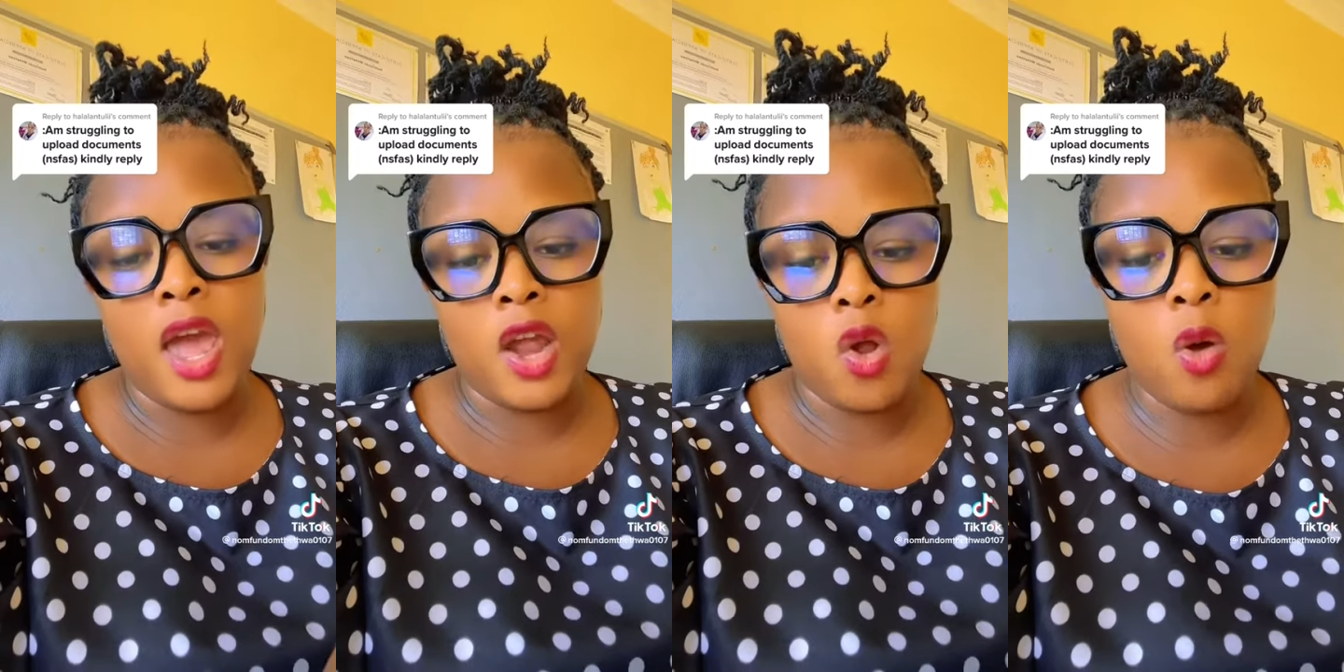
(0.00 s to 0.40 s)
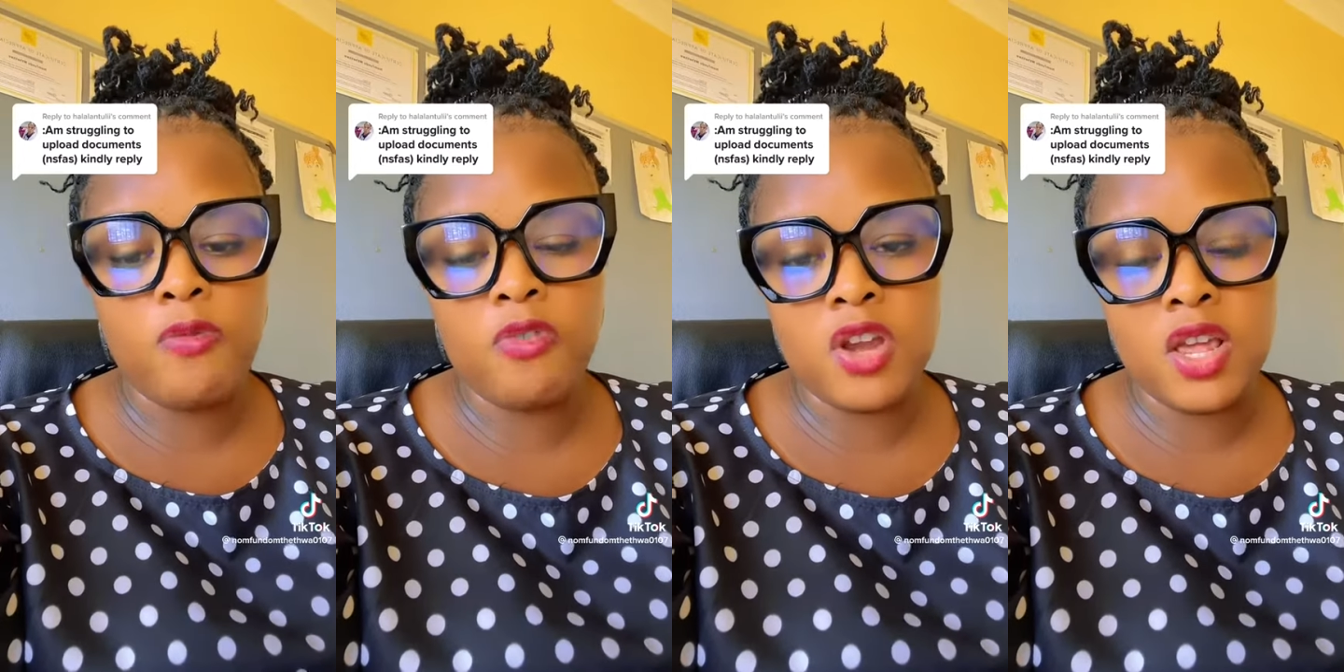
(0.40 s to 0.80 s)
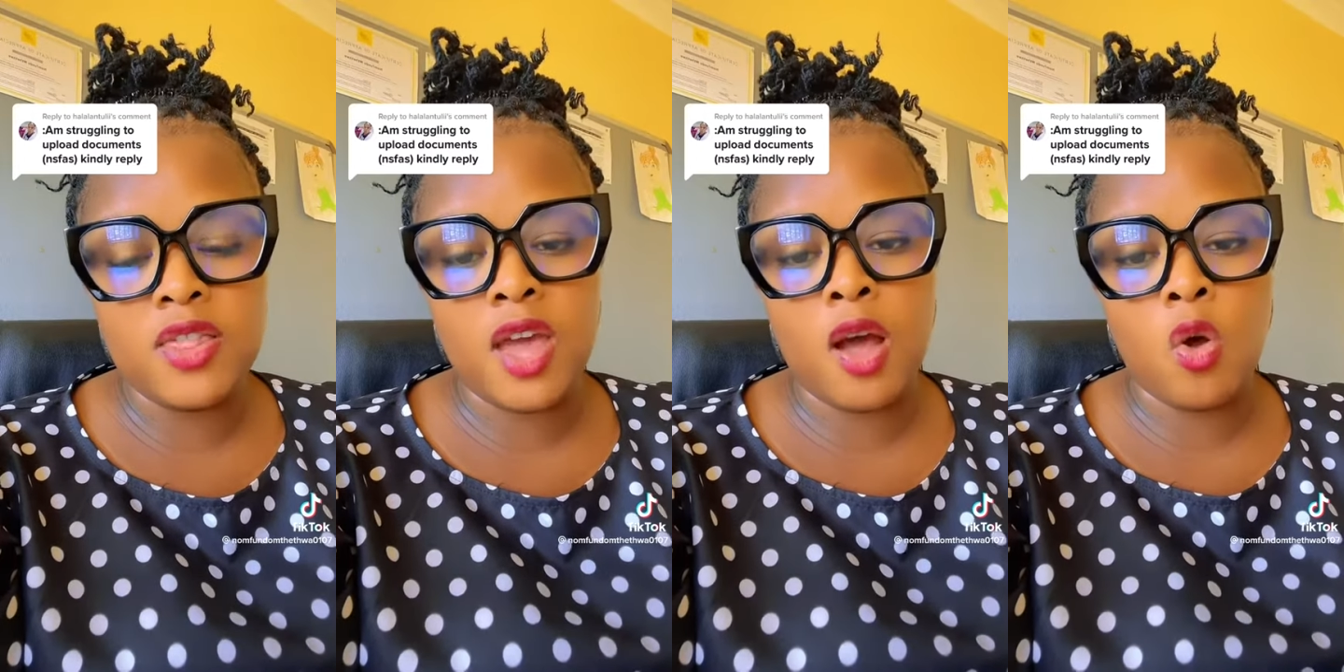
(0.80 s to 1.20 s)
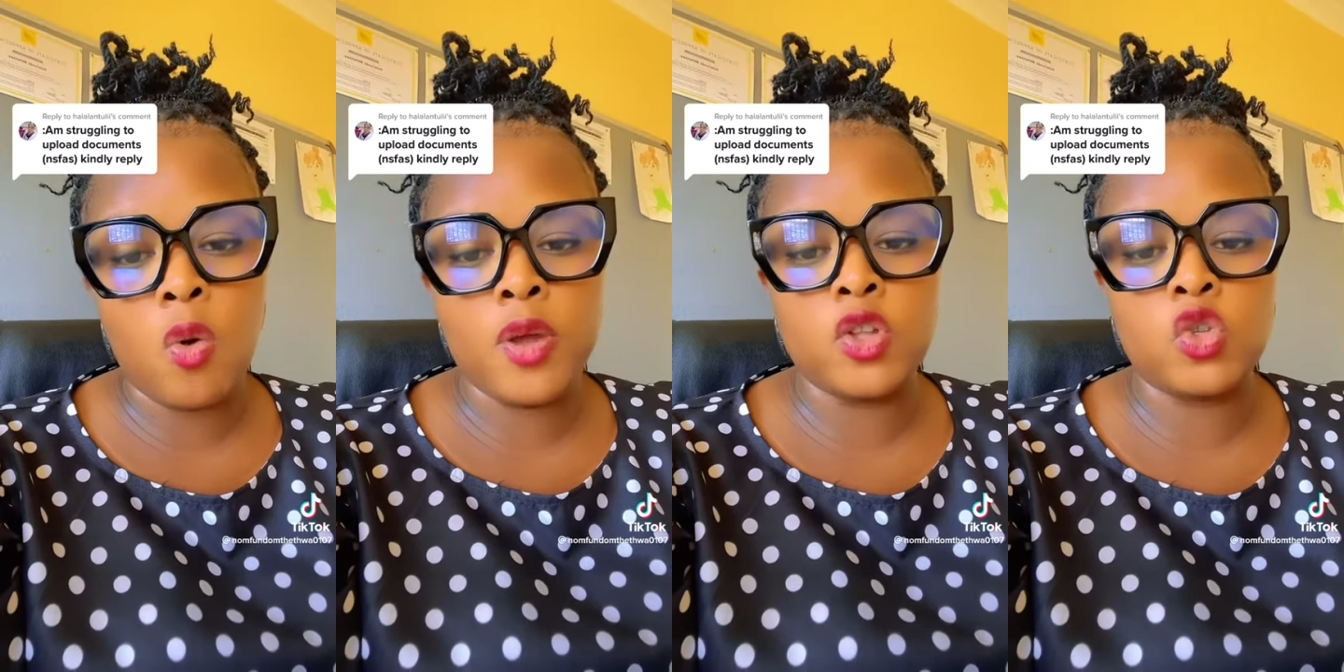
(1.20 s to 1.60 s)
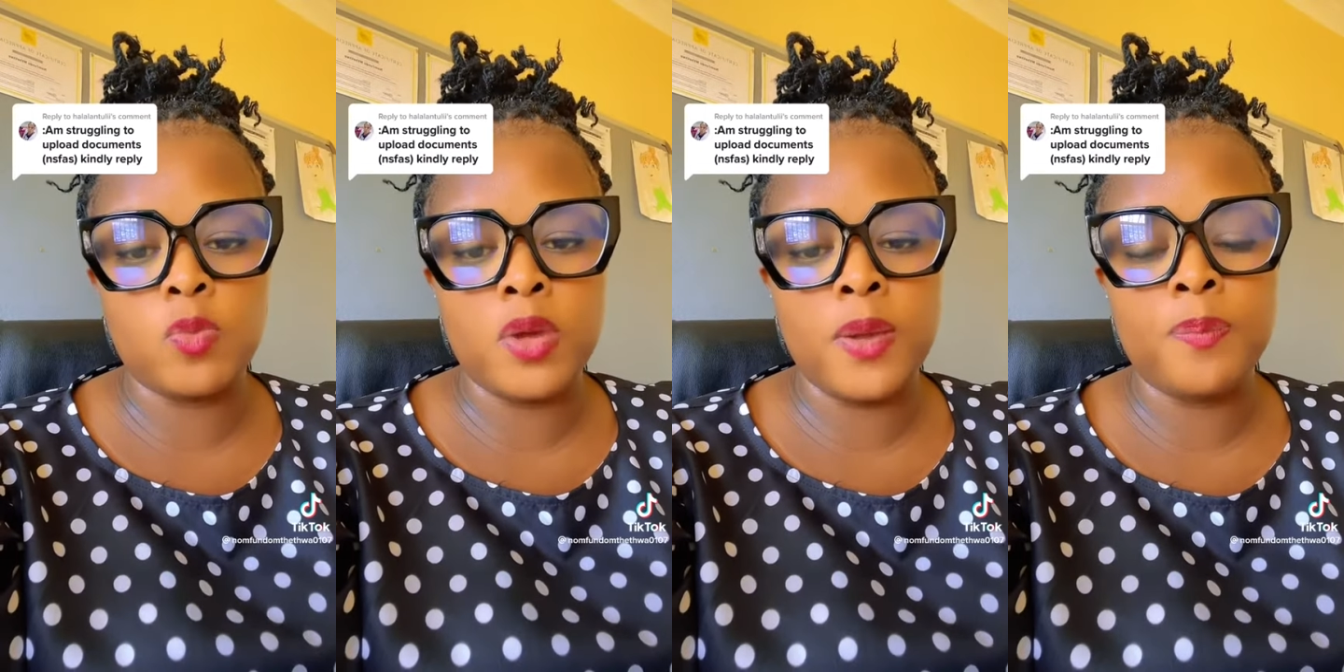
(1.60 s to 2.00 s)
and hopefully they are going to
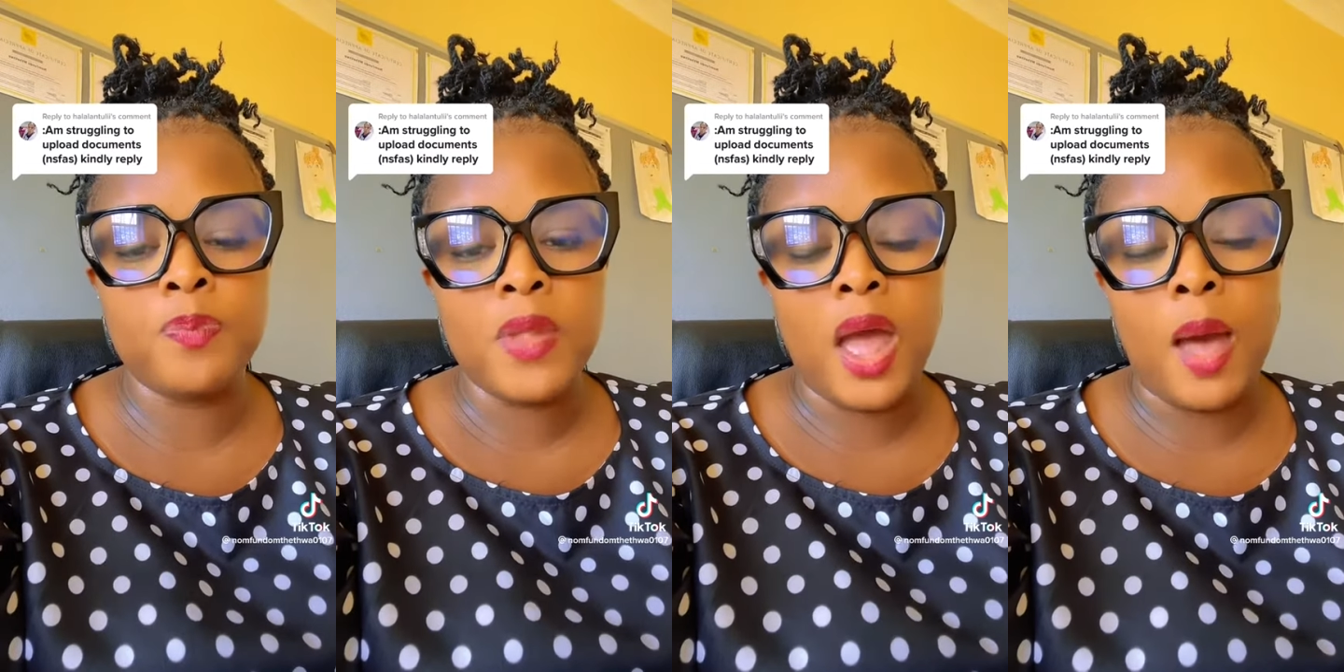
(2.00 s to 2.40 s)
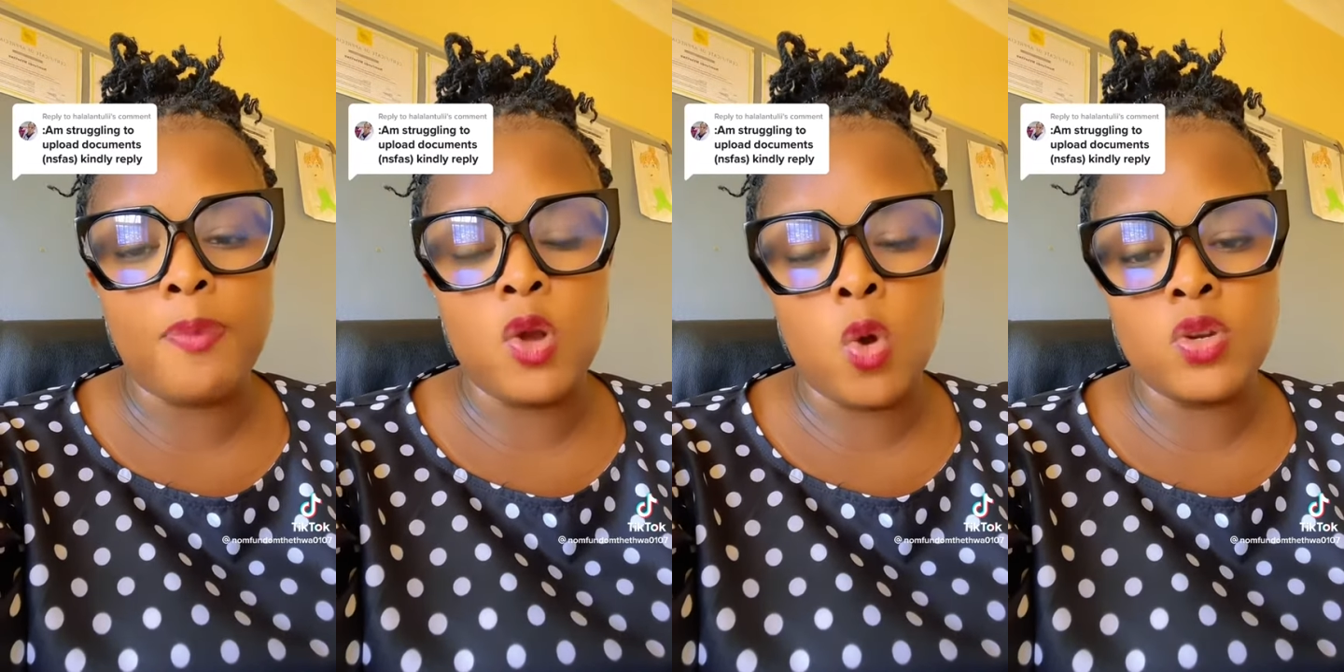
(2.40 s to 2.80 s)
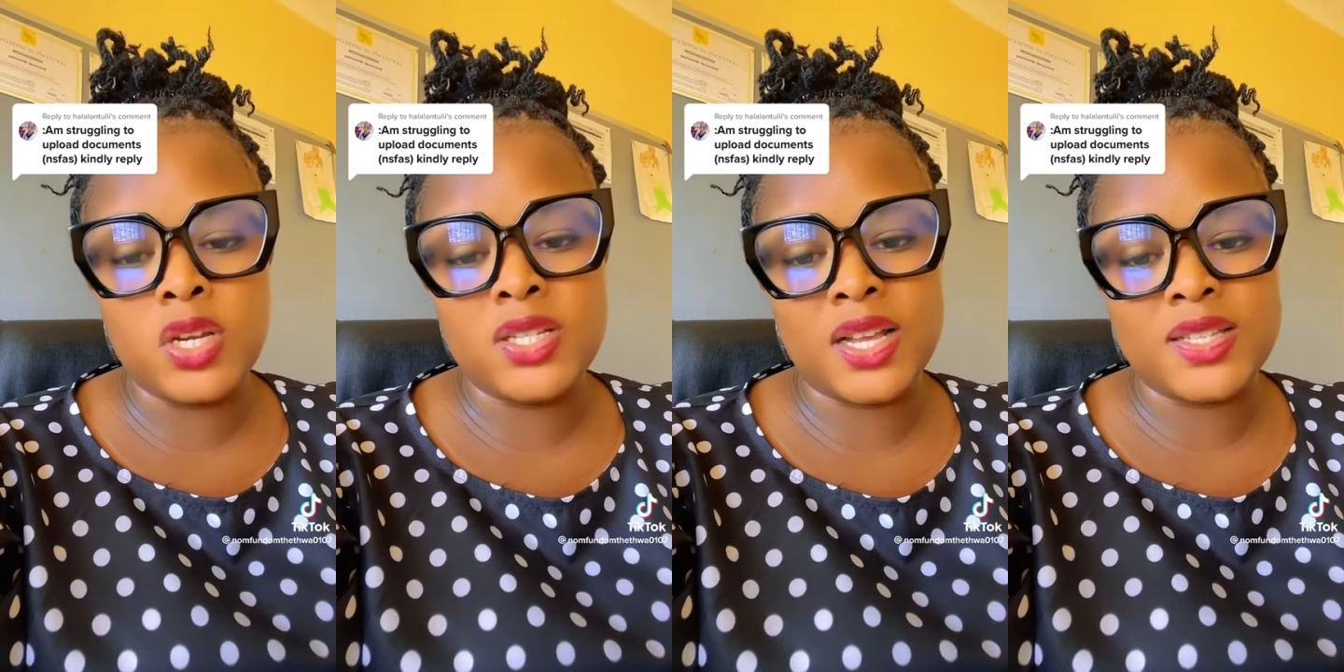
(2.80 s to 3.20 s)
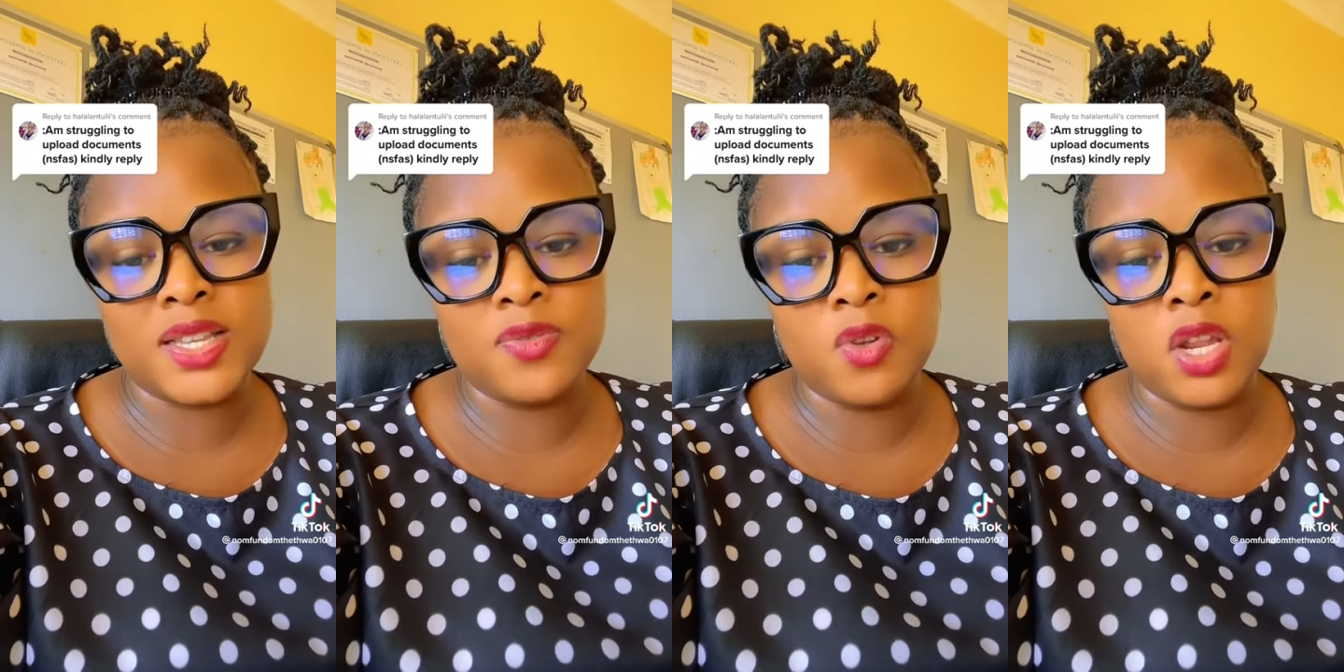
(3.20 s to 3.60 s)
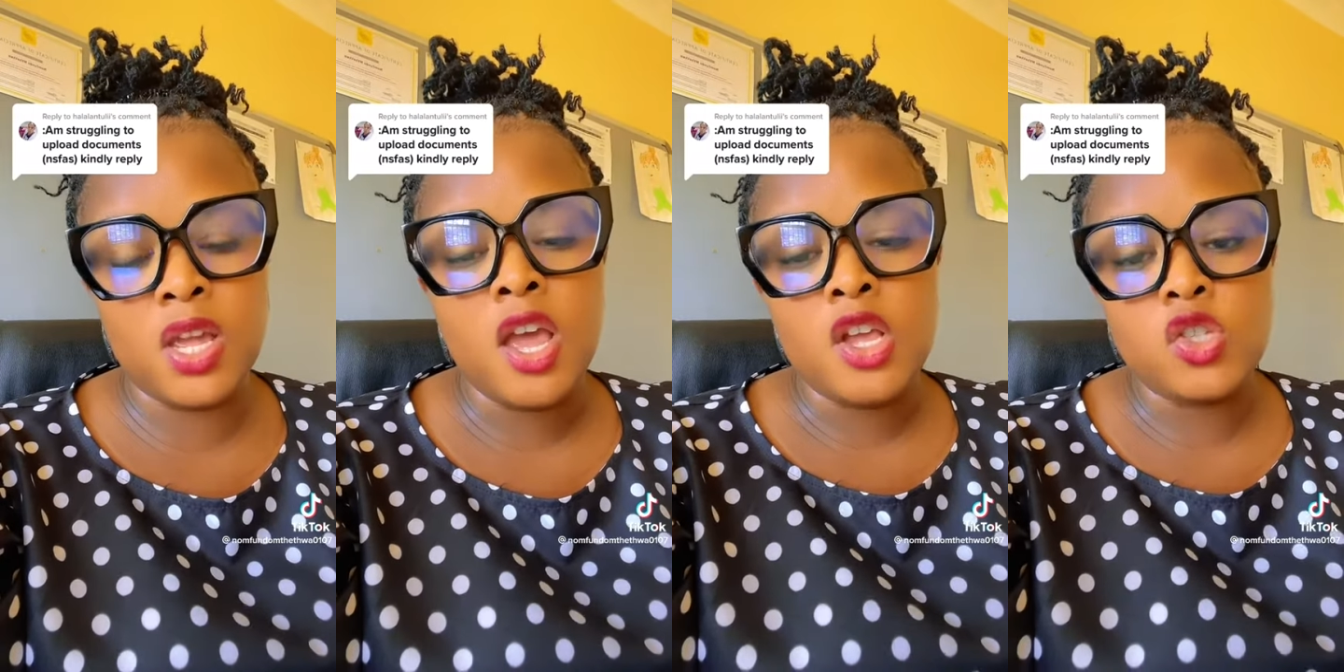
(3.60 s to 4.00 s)
be uploaded
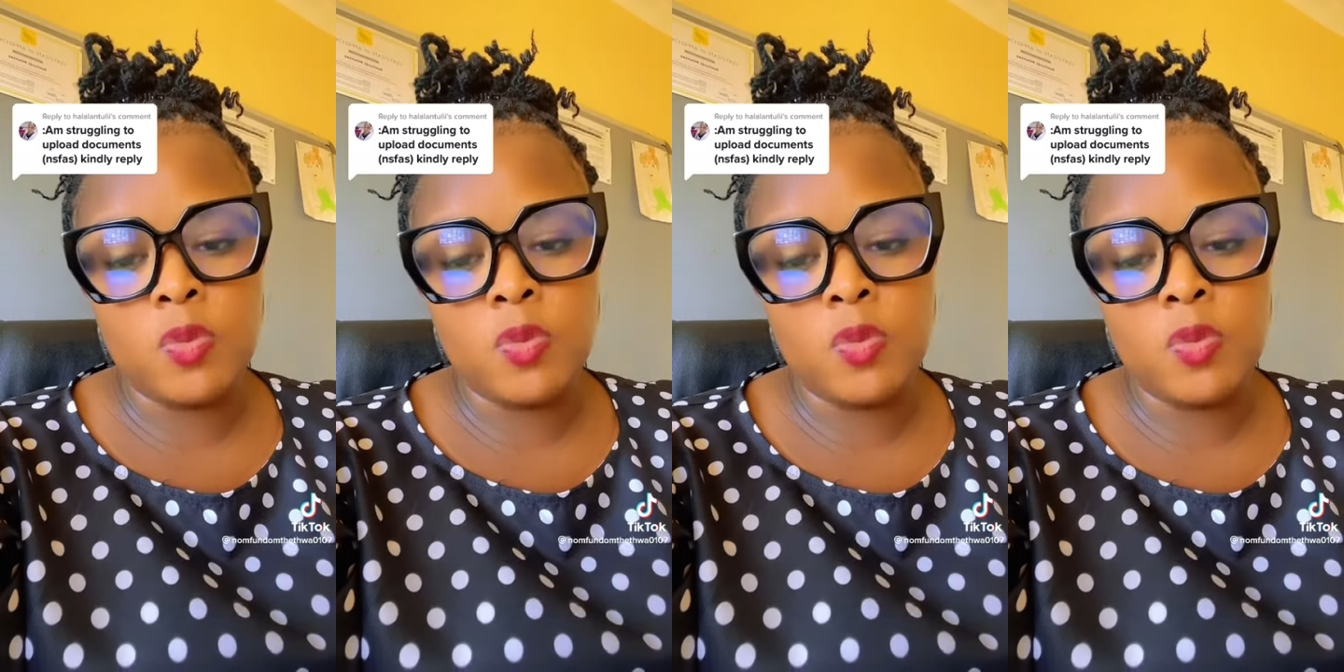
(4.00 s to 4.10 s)
successfully. So